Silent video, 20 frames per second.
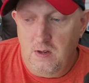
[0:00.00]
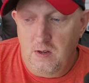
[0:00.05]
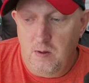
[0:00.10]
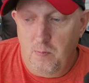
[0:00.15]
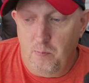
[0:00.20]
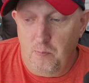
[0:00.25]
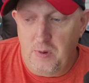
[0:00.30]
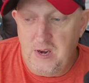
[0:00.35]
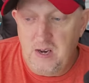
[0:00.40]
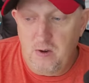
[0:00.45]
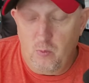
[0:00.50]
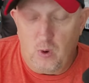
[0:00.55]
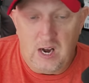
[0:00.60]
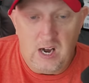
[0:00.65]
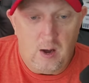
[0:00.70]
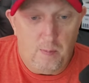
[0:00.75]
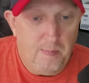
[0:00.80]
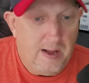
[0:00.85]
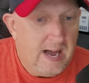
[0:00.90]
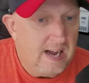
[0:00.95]
Meanwhile,
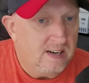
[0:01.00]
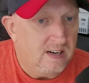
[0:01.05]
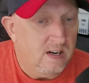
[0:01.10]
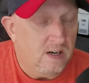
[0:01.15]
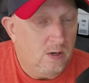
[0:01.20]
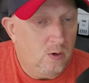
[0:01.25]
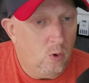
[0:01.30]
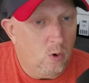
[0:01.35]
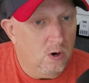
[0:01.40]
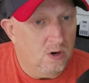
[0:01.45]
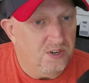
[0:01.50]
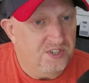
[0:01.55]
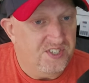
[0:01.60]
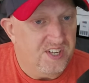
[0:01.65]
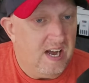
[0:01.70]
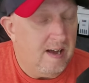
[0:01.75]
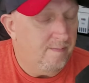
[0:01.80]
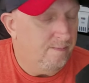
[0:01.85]
back on Coruscant,